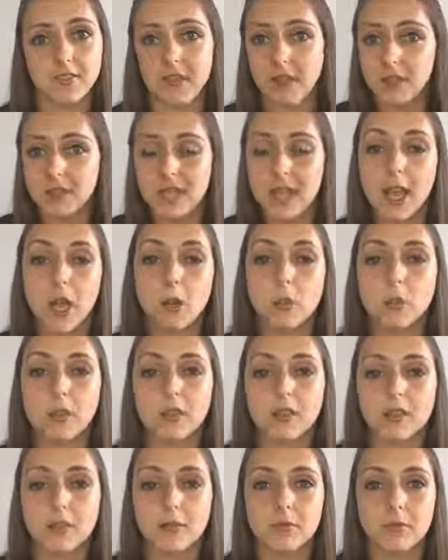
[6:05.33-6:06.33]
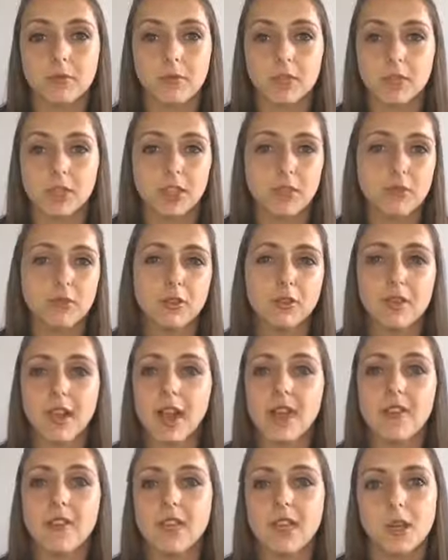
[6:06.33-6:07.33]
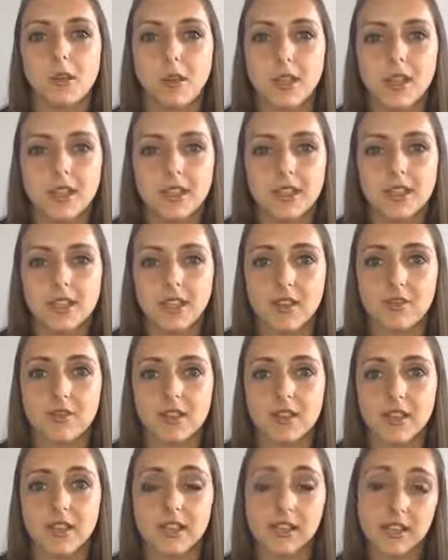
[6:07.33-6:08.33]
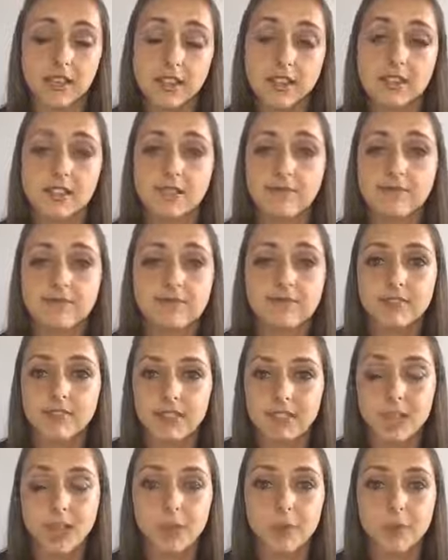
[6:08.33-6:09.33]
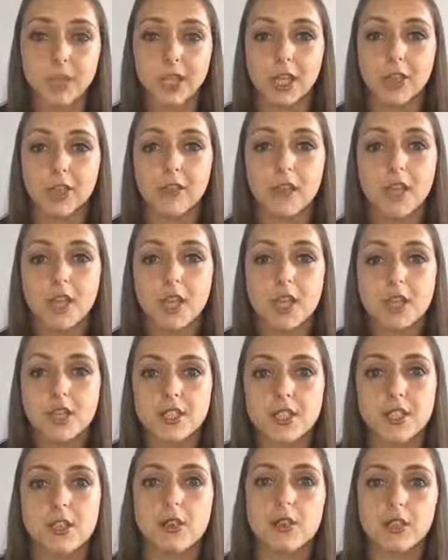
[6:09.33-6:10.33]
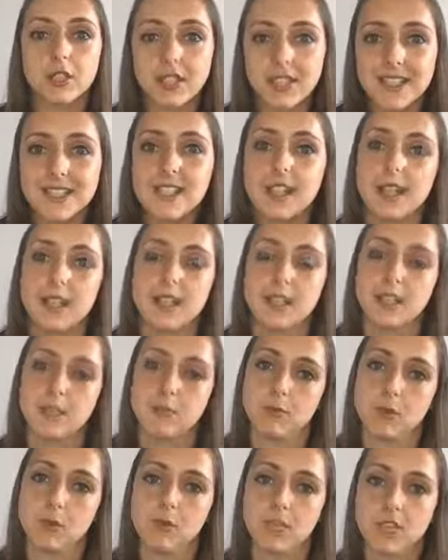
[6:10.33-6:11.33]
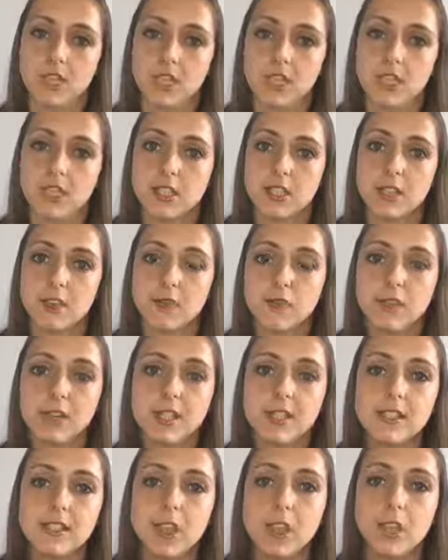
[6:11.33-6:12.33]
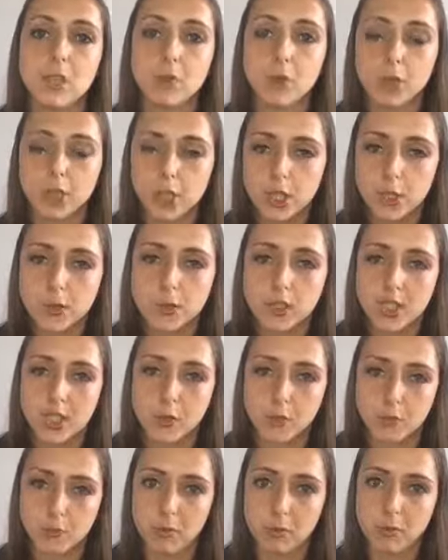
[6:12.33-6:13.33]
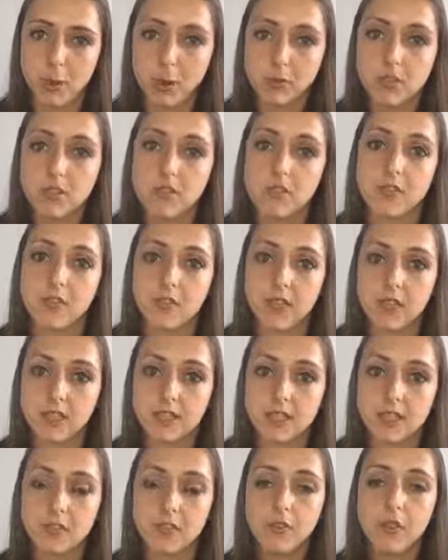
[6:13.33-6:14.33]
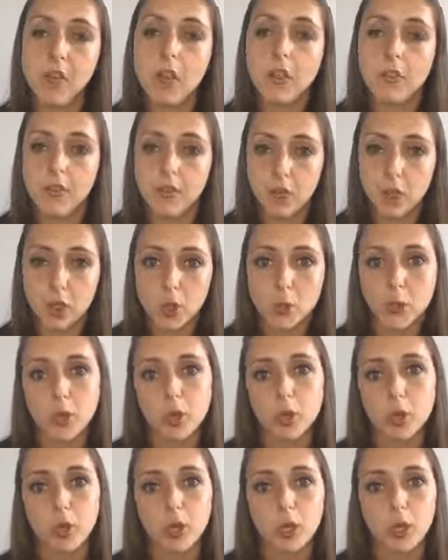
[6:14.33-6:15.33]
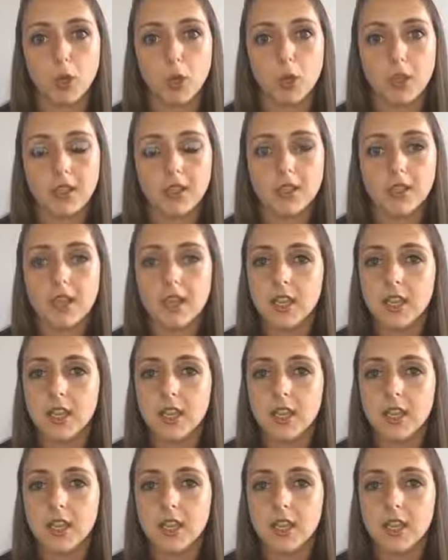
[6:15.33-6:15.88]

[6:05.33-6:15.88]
How is it helping them? Like, you don't have any way except for saying it is. It's helping you. So you need to collect some sort of data. So research what you think would be most effective for who you work with.